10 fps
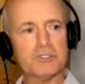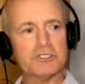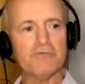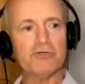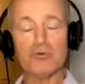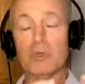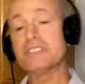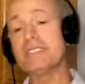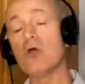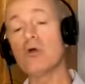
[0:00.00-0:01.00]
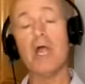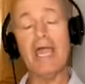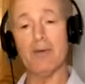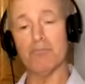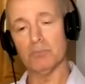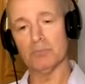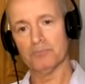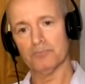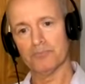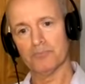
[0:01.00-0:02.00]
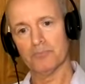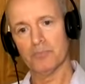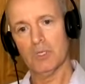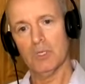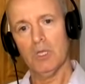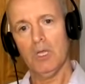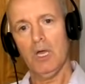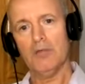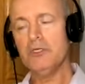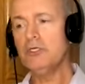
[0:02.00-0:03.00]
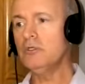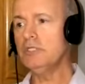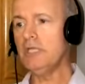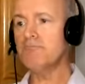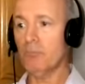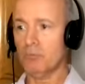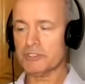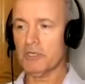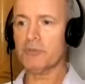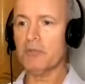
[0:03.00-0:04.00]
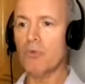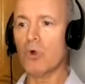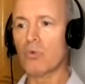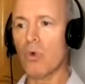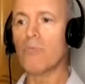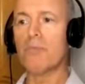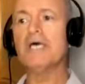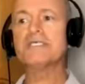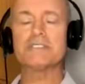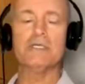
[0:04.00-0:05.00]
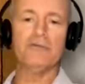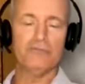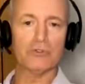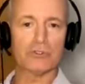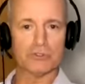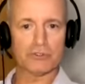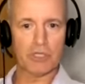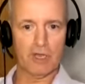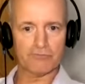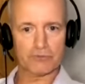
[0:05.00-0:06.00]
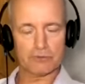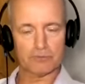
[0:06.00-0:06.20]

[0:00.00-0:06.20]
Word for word: specific to a CRM. I think you need something more robust in Infusionsoft.